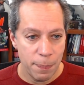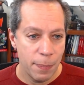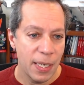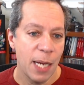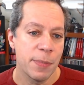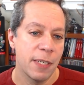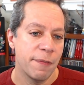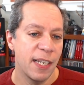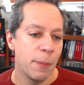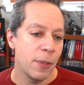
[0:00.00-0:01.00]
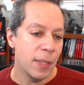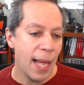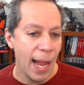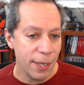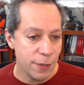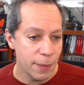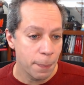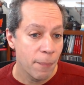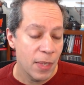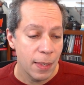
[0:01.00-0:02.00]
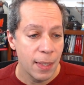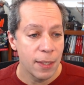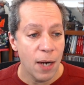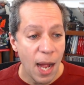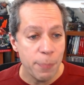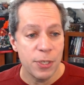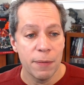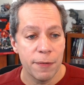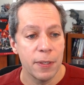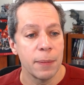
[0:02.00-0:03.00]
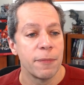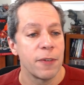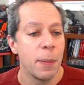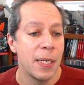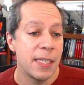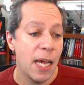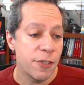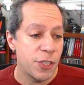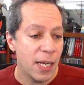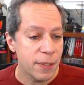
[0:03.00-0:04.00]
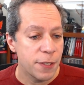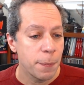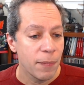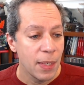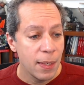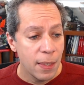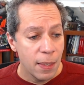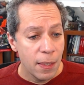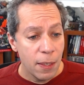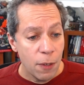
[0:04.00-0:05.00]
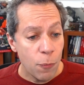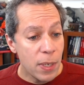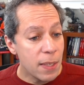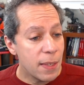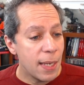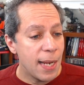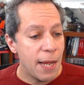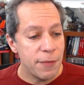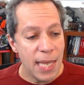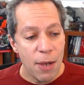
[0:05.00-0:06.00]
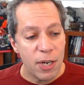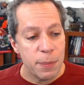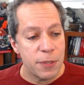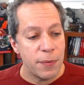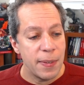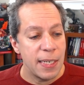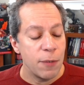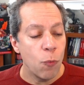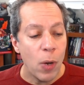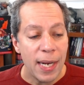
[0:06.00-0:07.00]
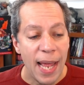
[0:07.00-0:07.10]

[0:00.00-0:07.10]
becomes an available option for a montage challenge. We then have the outcomes right and what